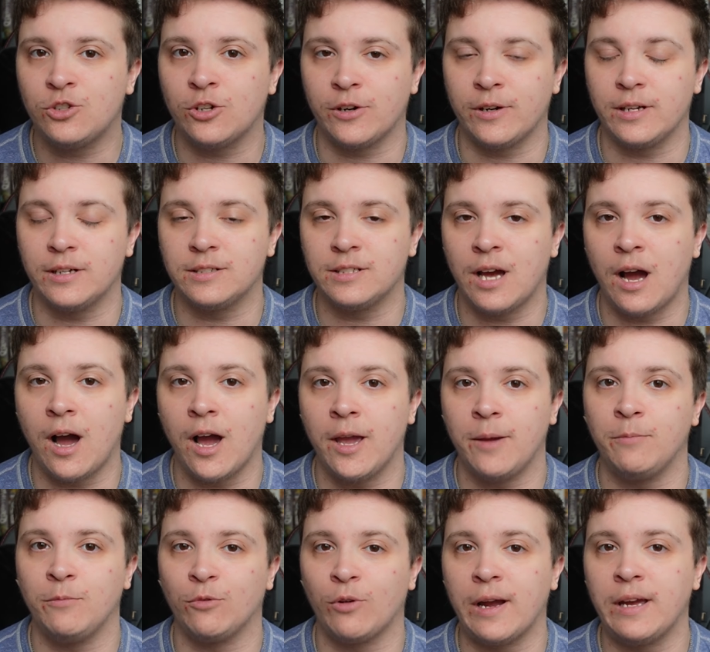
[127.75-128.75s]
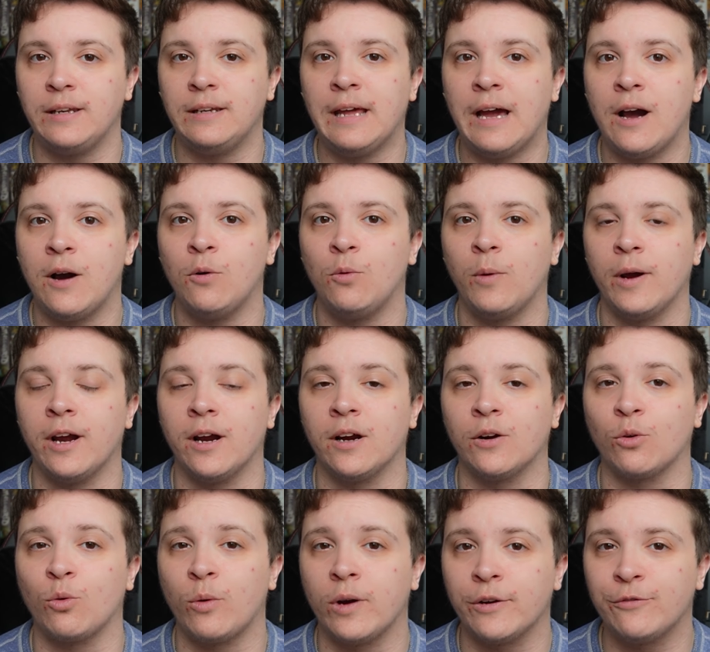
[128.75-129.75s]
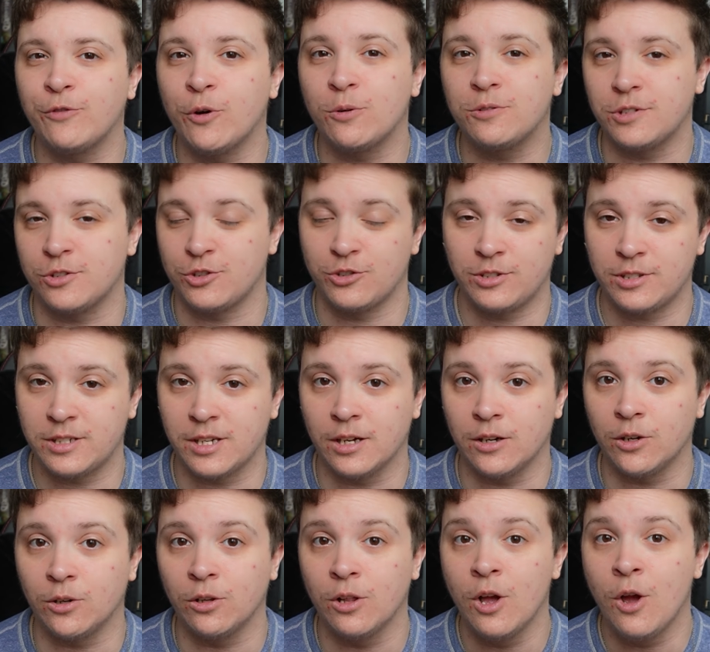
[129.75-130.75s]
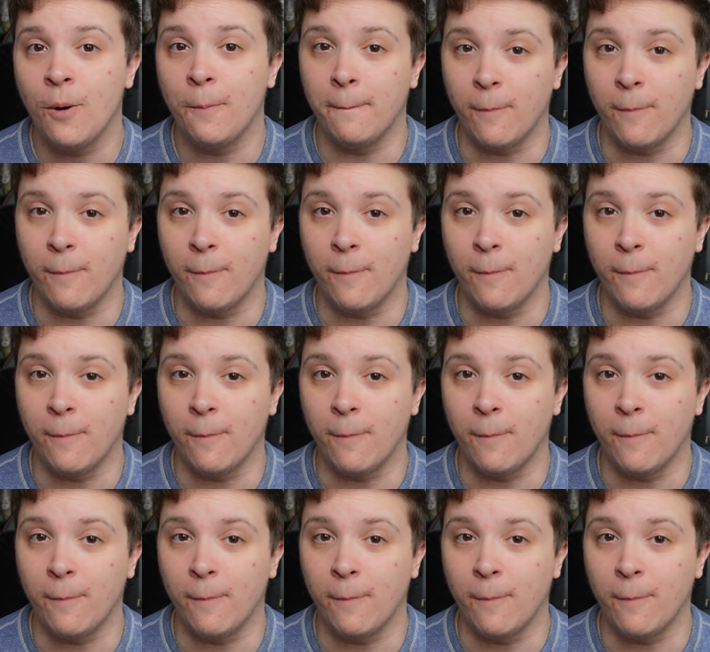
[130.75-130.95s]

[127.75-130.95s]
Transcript: during a time right now where queer folks are still